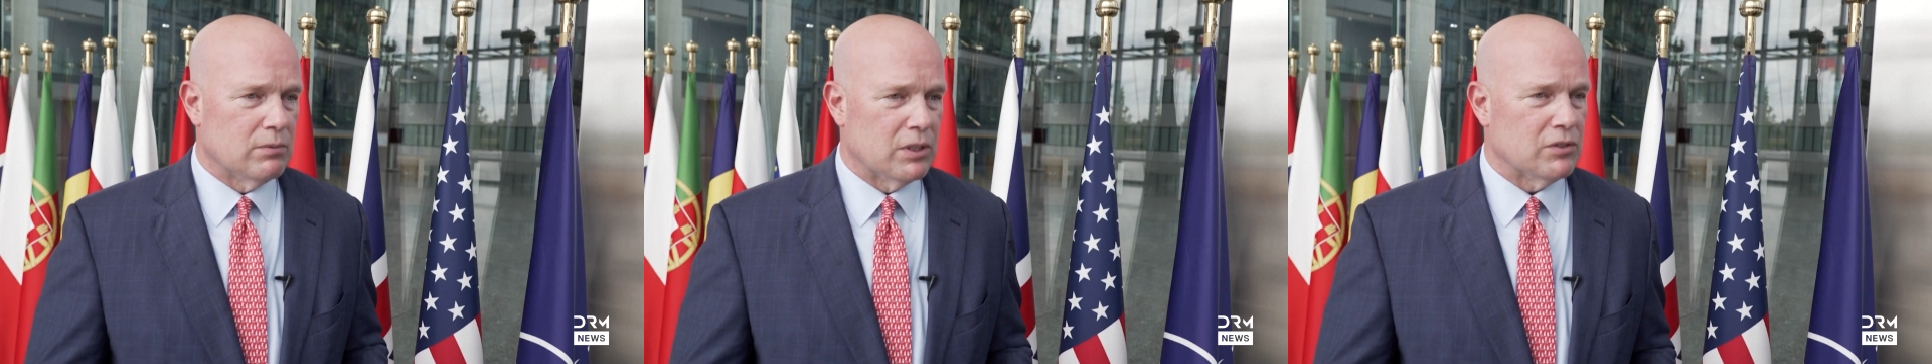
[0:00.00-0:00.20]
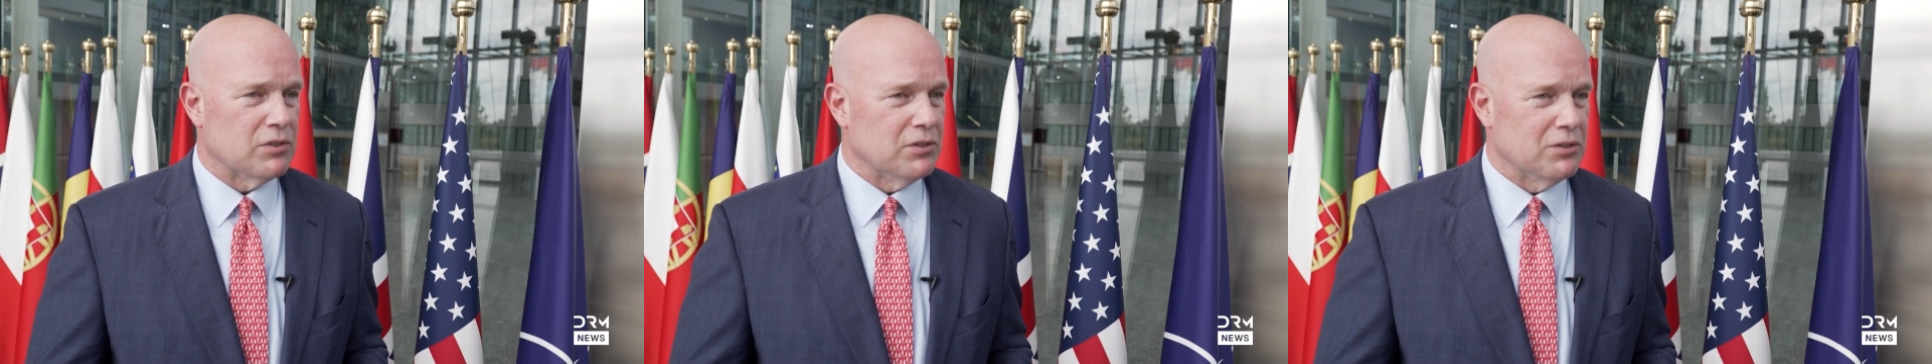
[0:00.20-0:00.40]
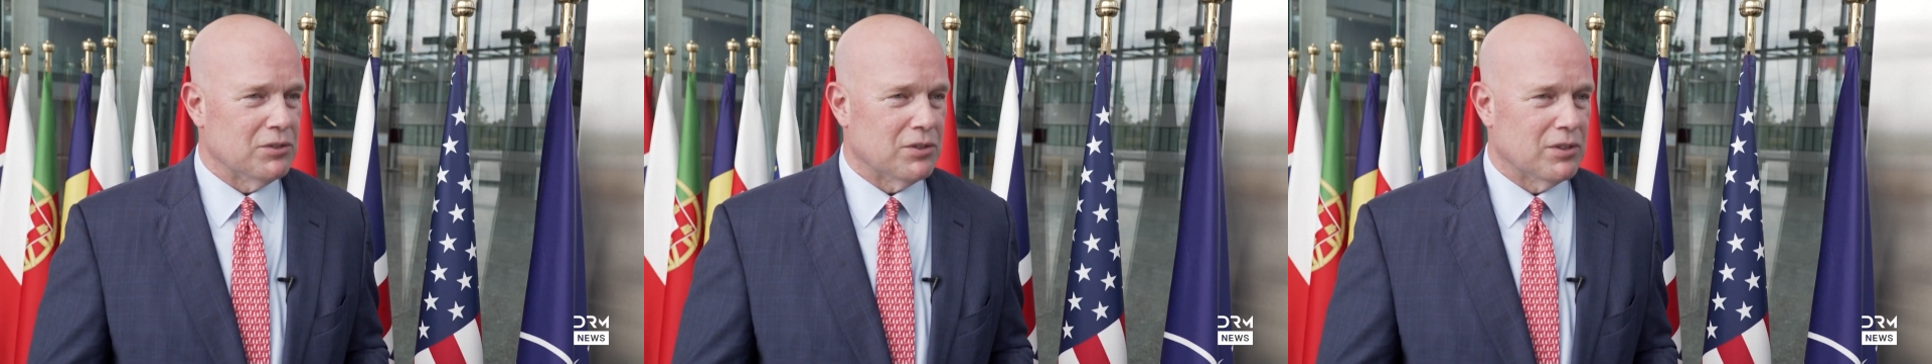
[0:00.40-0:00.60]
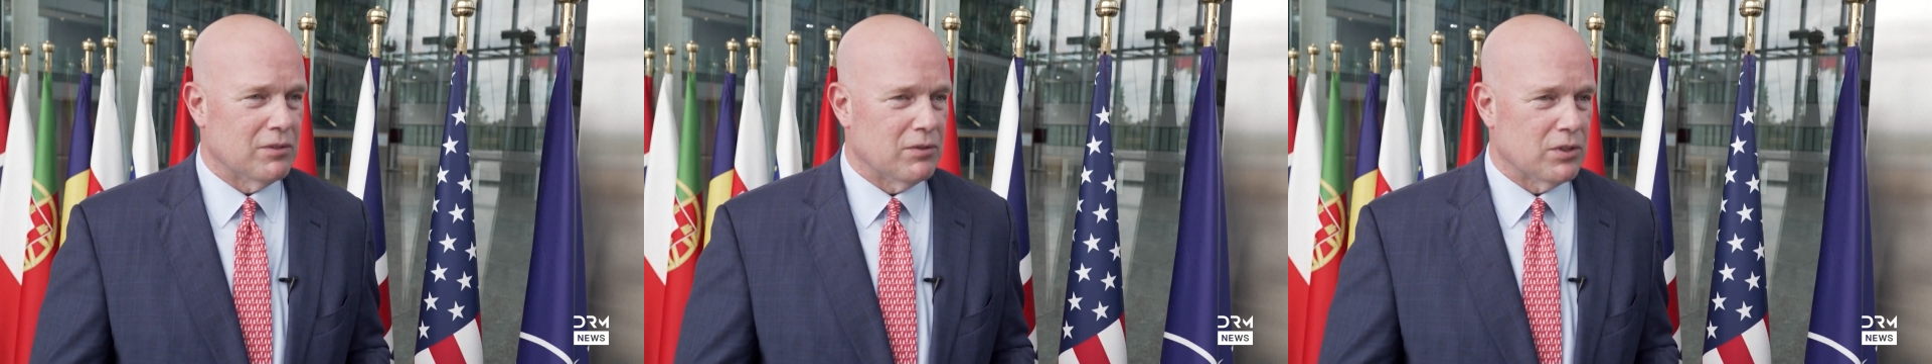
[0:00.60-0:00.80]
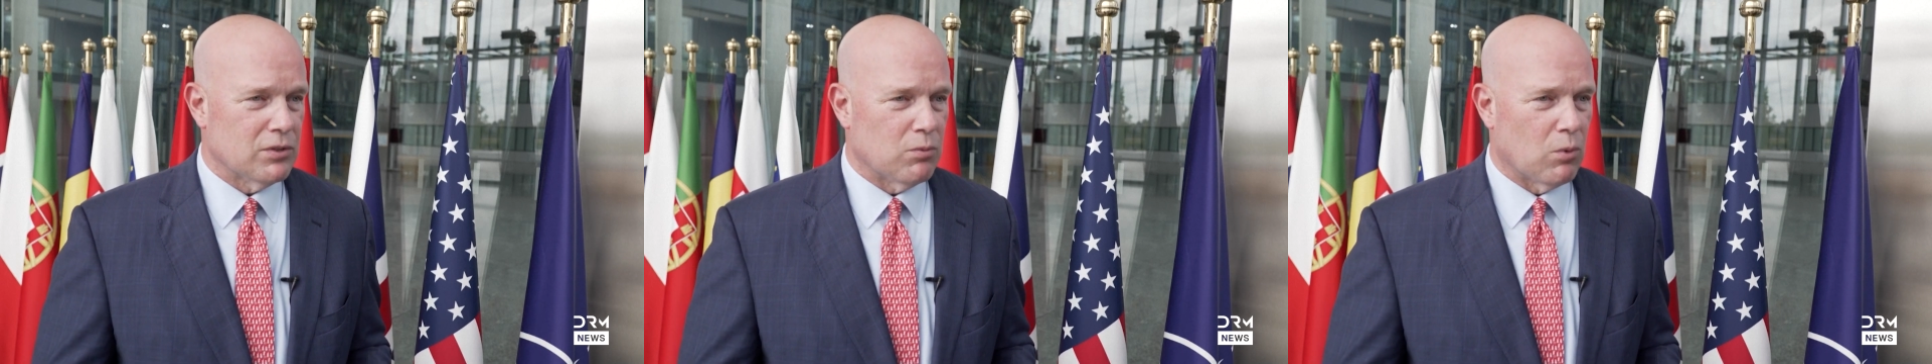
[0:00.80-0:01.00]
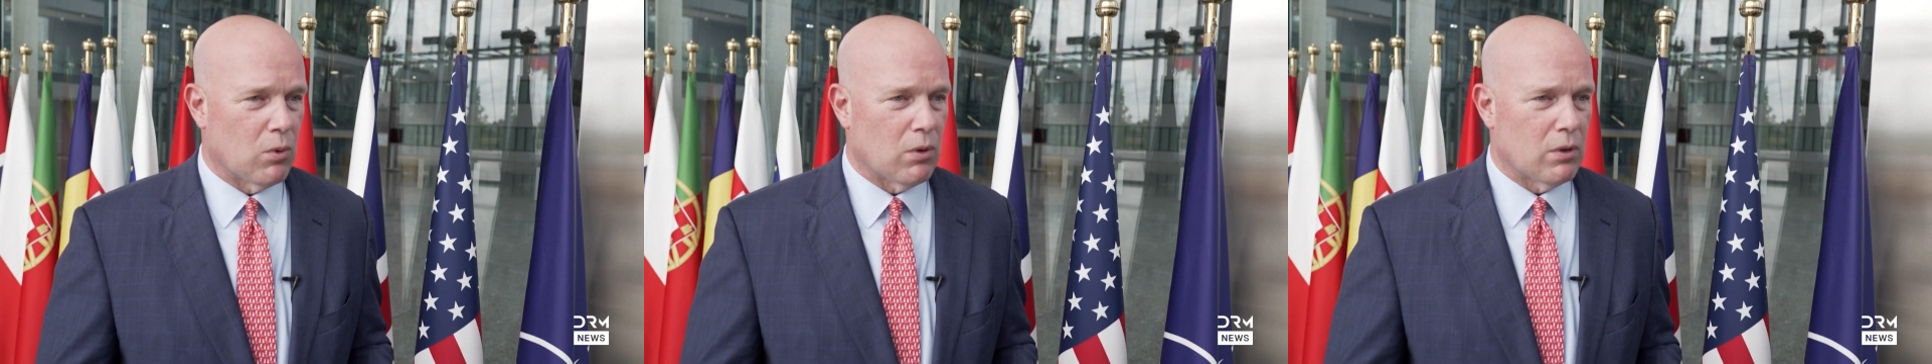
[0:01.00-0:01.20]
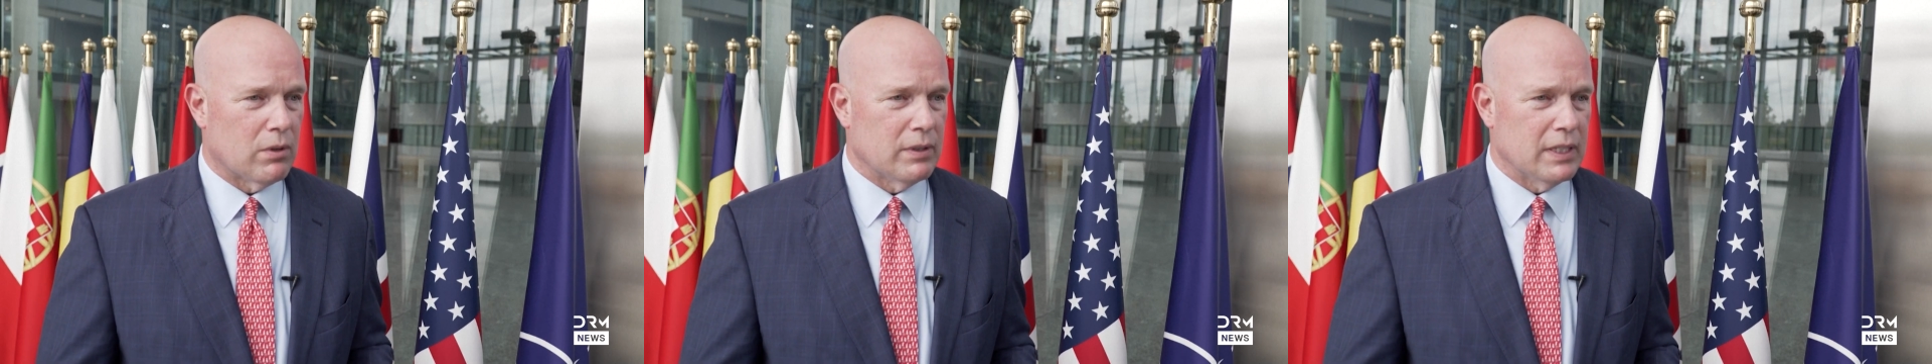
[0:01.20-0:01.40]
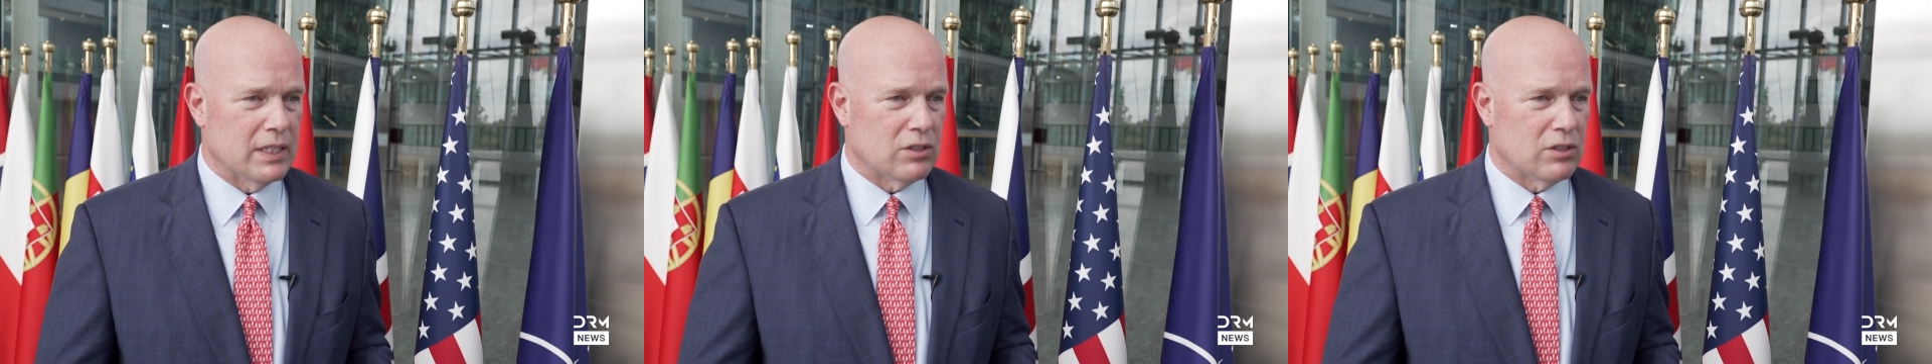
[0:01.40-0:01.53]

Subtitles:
resolution of this war.